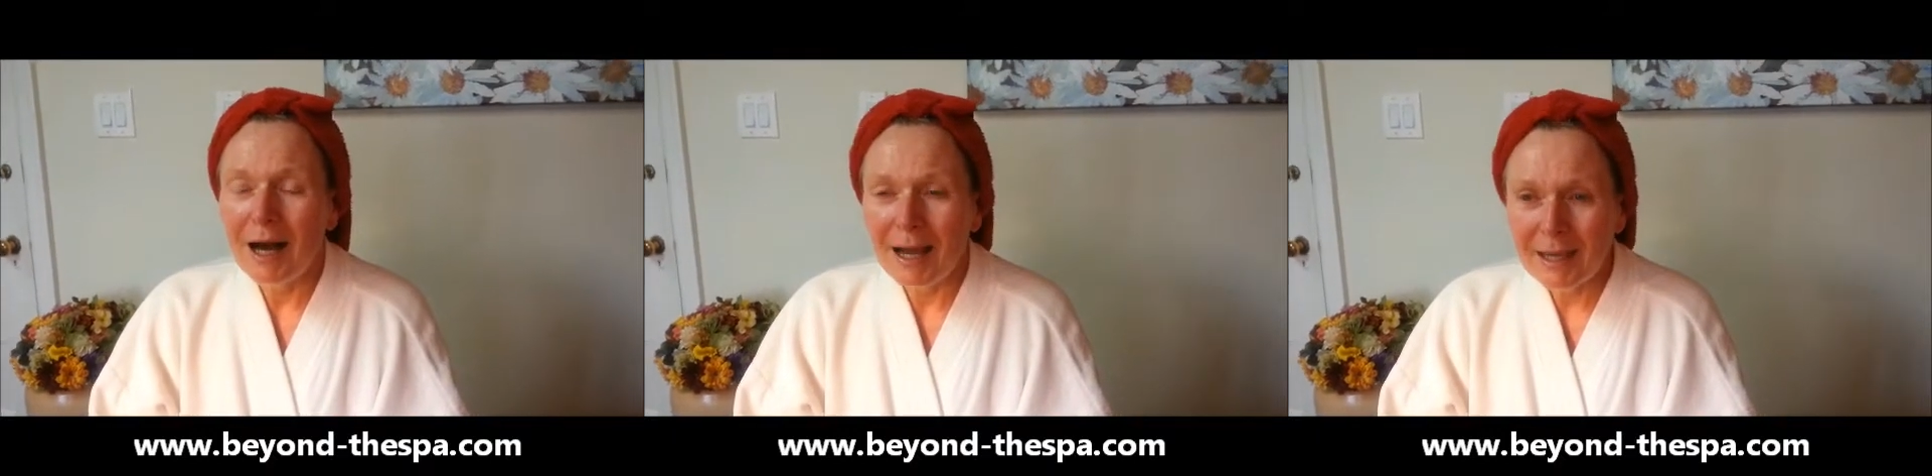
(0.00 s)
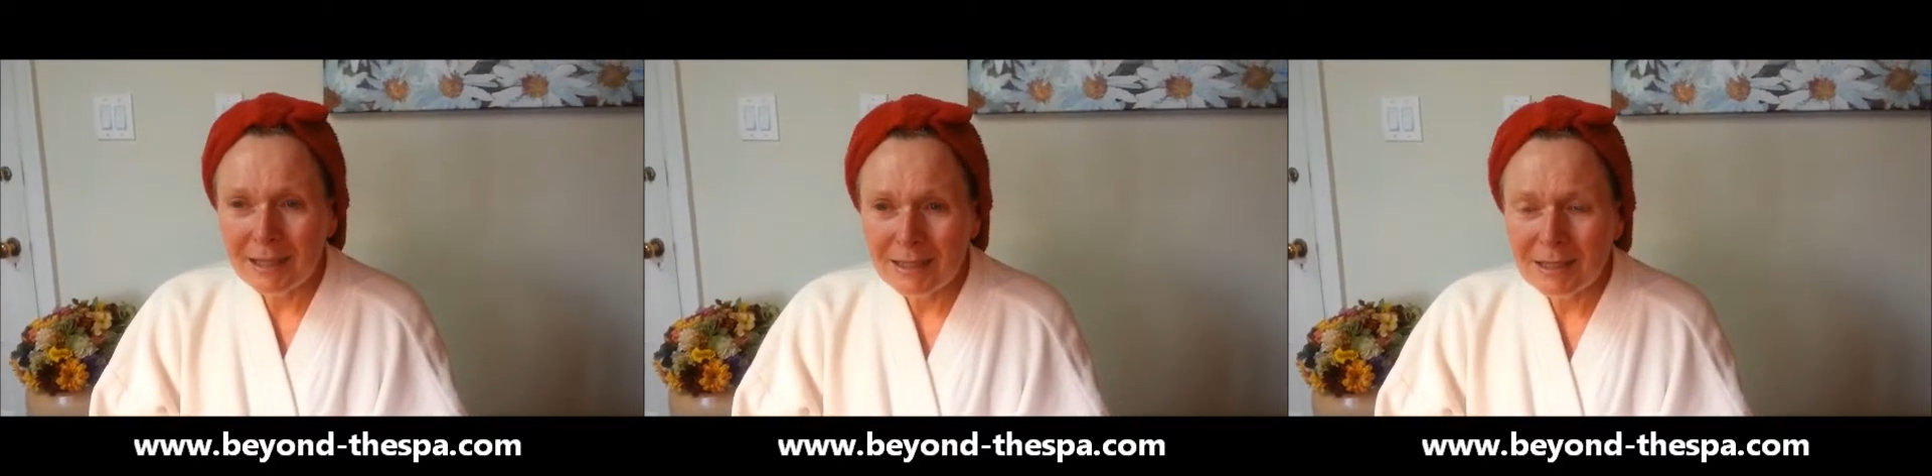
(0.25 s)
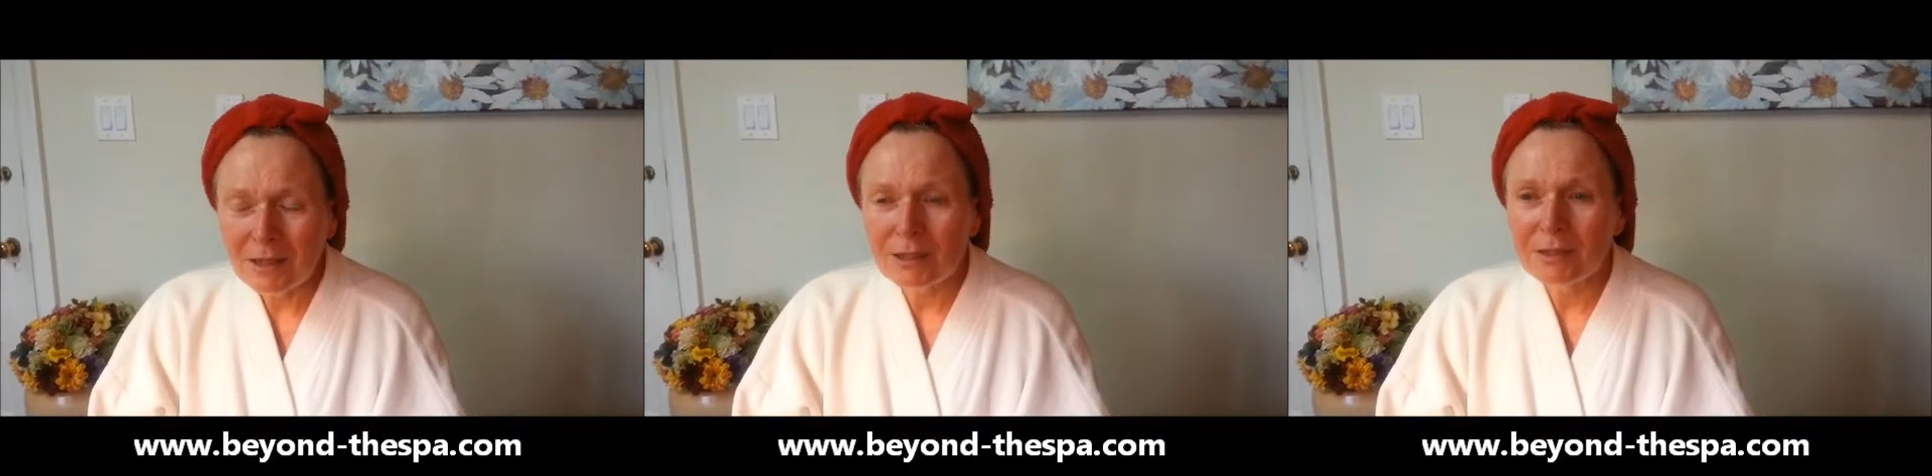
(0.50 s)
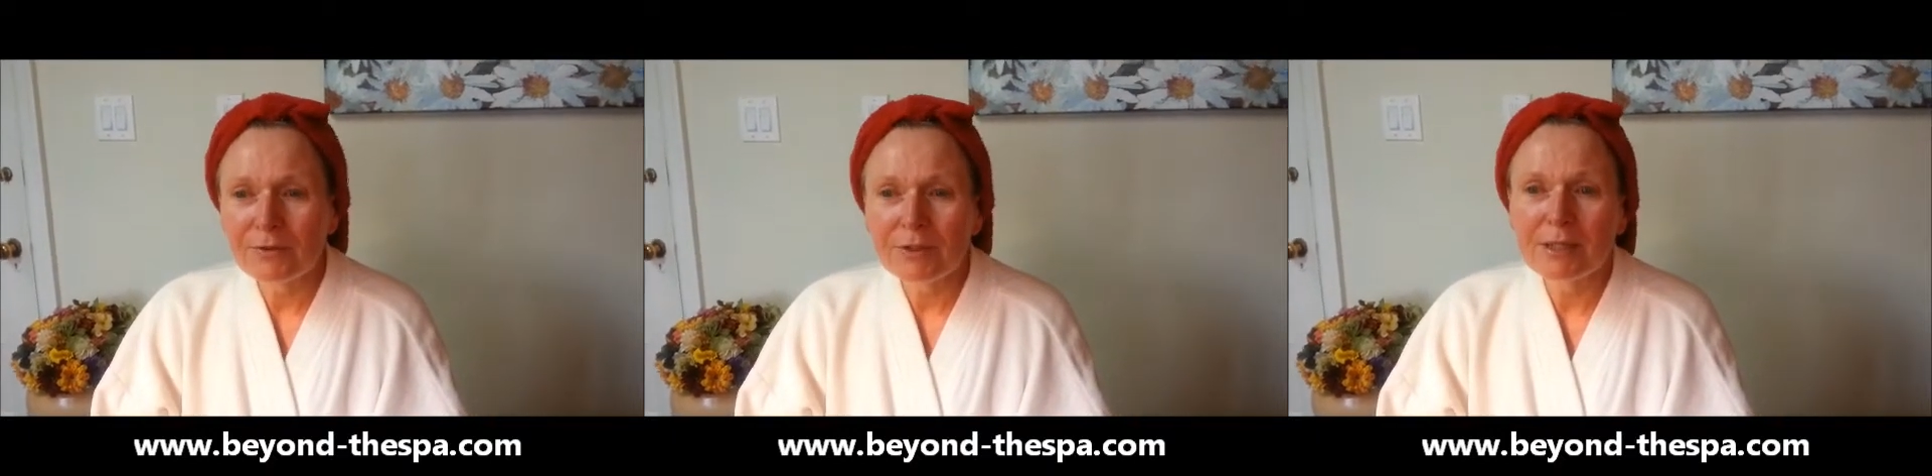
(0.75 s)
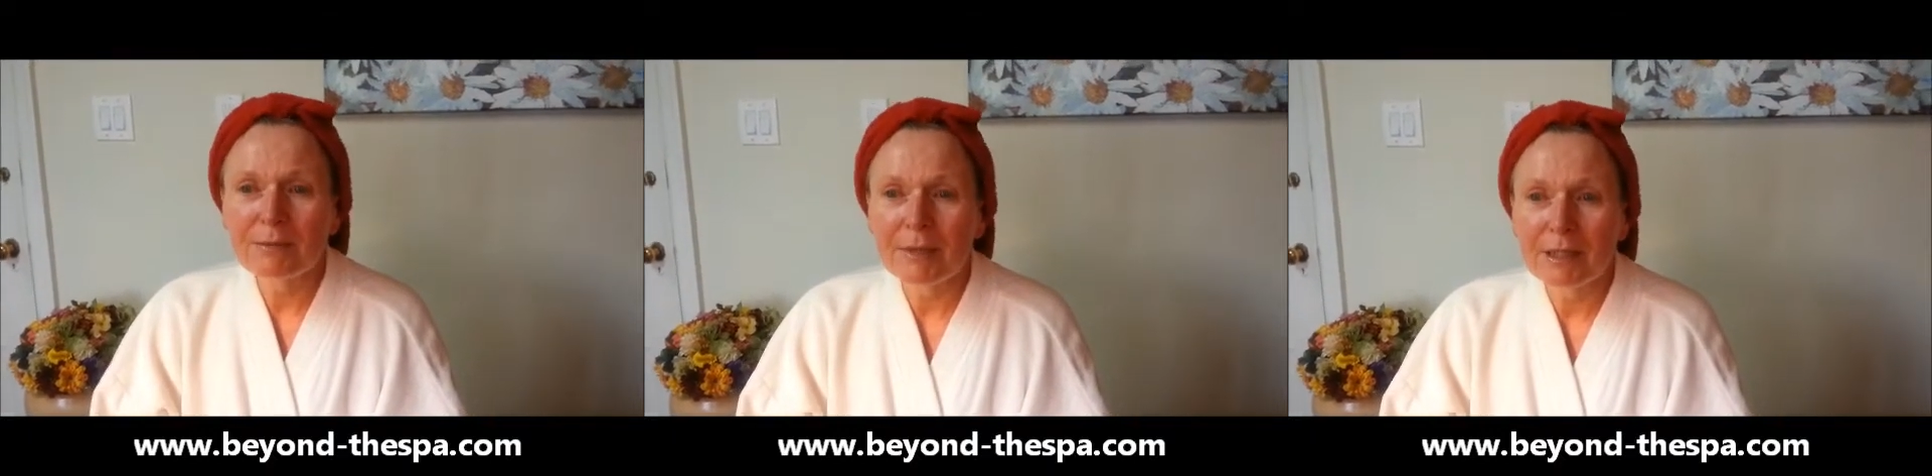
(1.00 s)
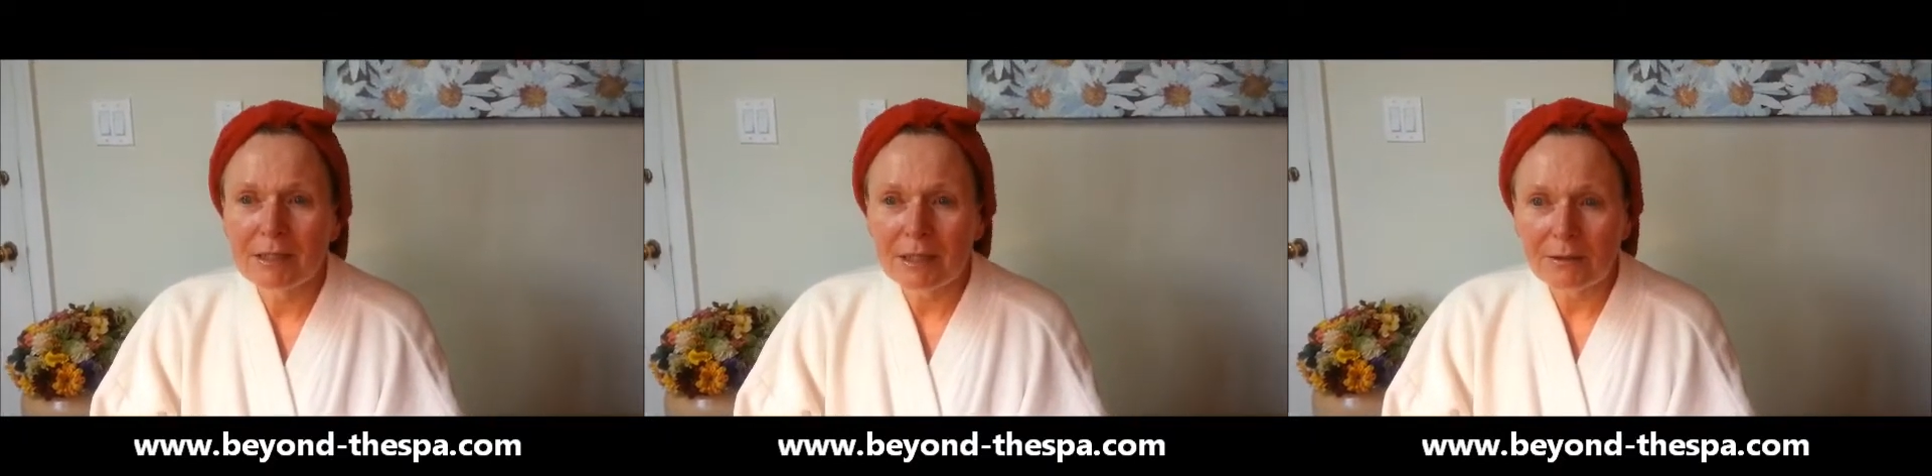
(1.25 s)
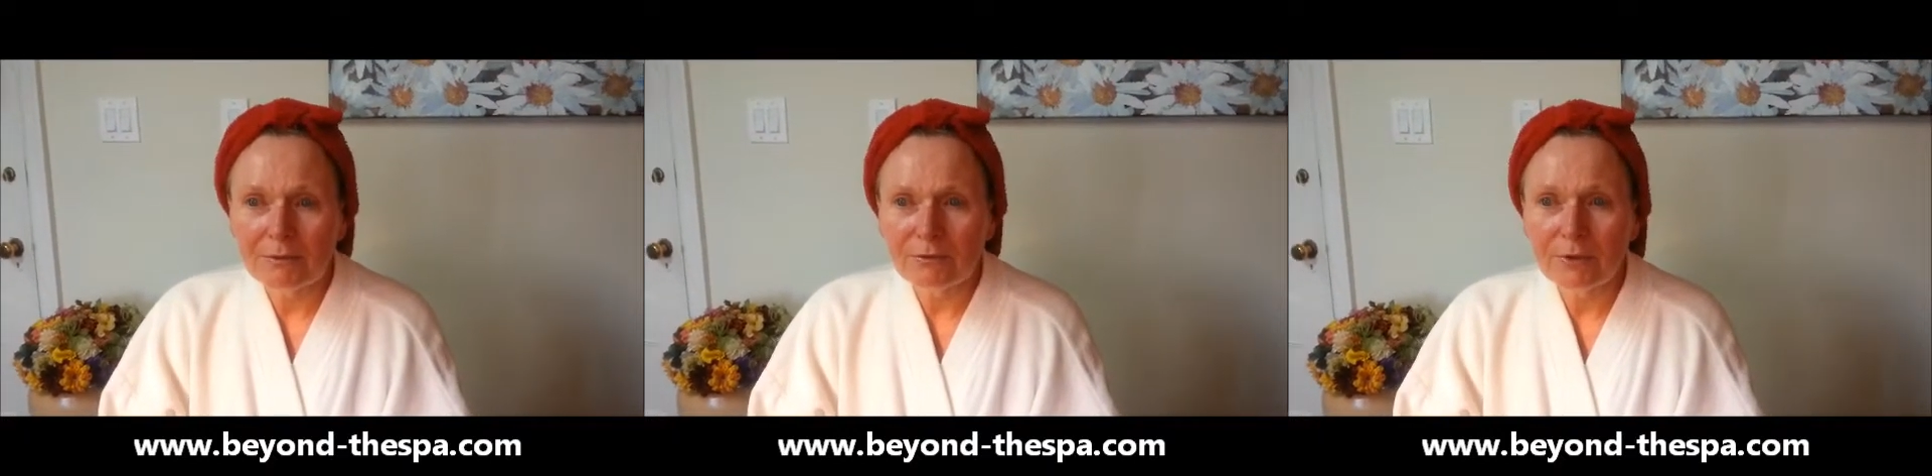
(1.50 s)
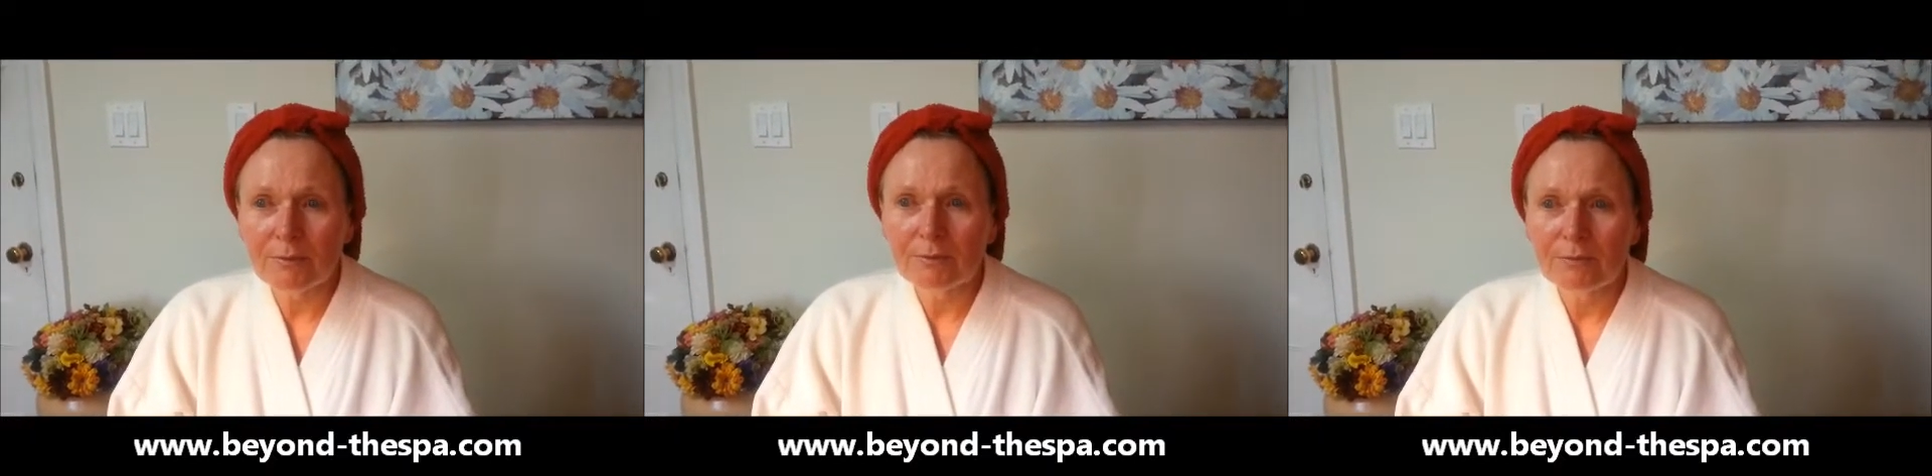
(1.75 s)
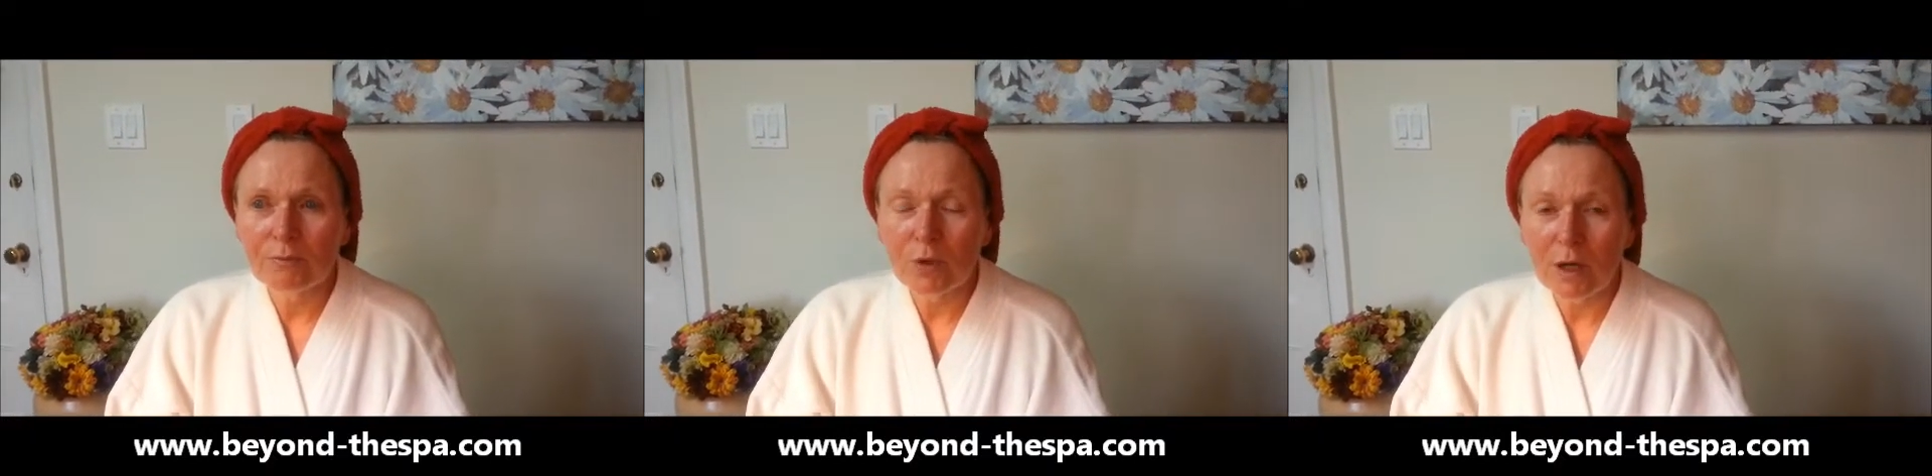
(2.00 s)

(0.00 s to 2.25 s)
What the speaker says: I can tell a difference in my skin from